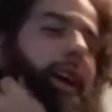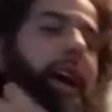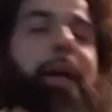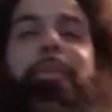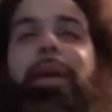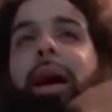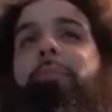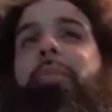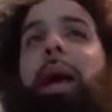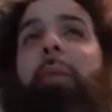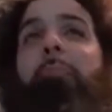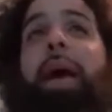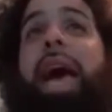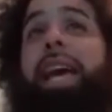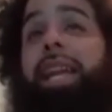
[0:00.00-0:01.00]
I'm
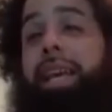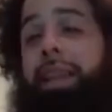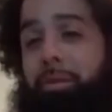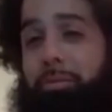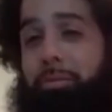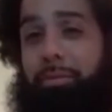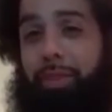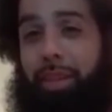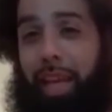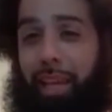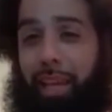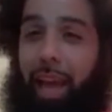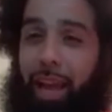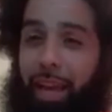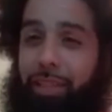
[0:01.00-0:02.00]
not mad at him. Like
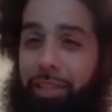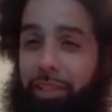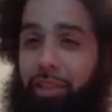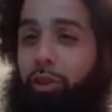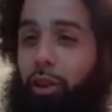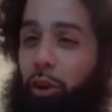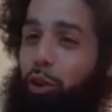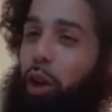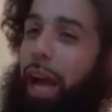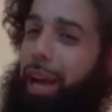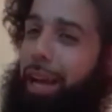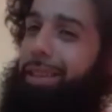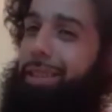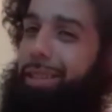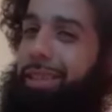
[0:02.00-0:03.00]
I
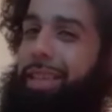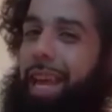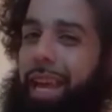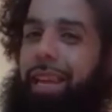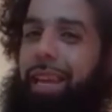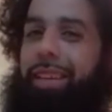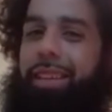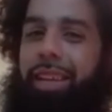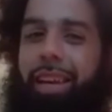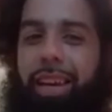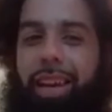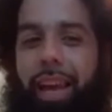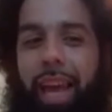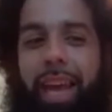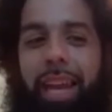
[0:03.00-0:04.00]
understand,
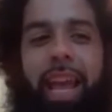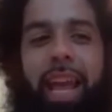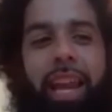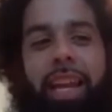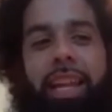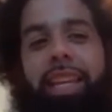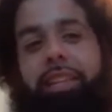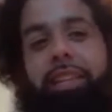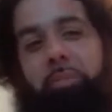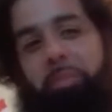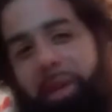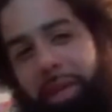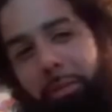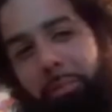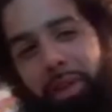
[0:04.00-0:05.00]
and I get the
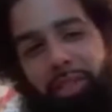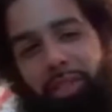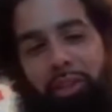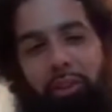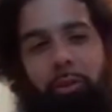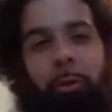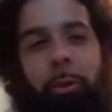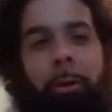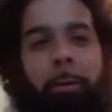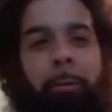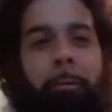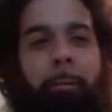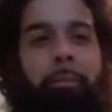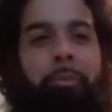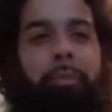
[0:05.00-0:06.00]
bigger picture.
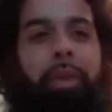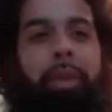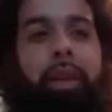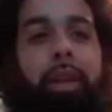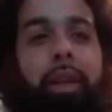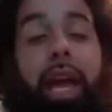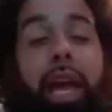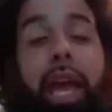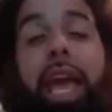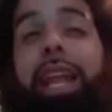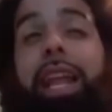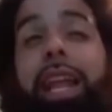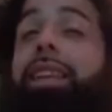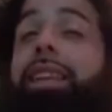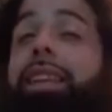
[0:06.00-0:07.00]

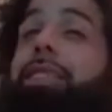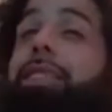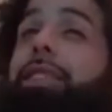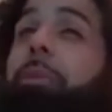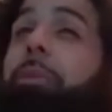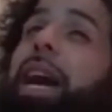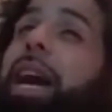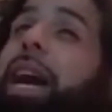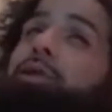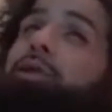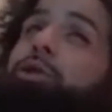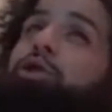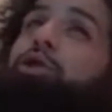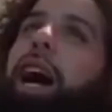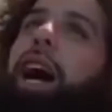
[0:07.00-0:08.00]
And to be honest
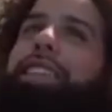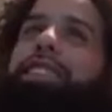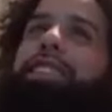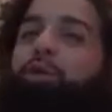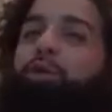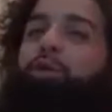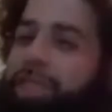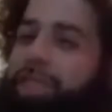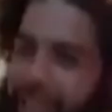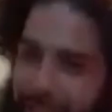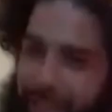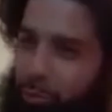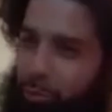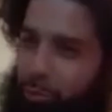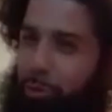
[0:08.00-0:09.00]
with you, I don't
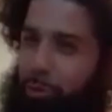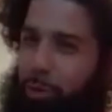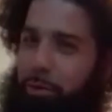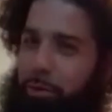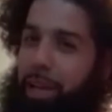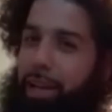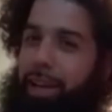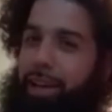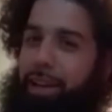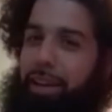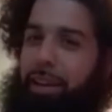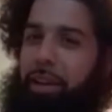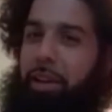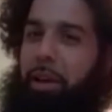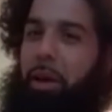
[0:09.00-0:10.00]
disagree with him.
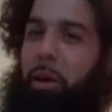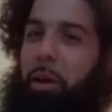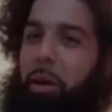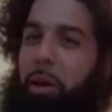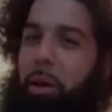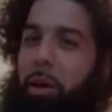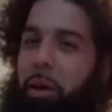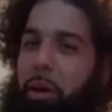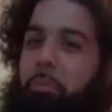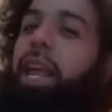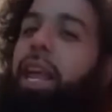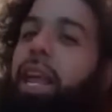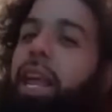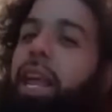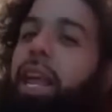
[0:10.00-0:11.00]

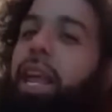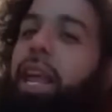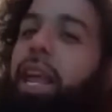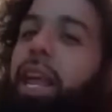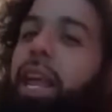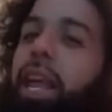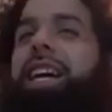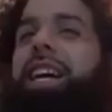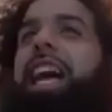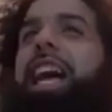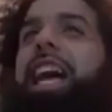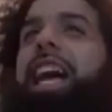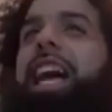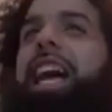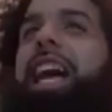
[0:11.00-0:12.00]
But
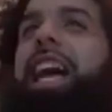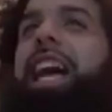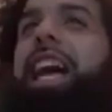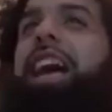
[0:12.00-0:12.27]
because I'd